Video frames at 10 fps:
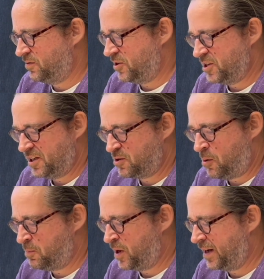very
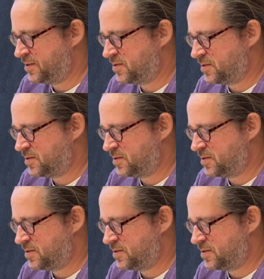complex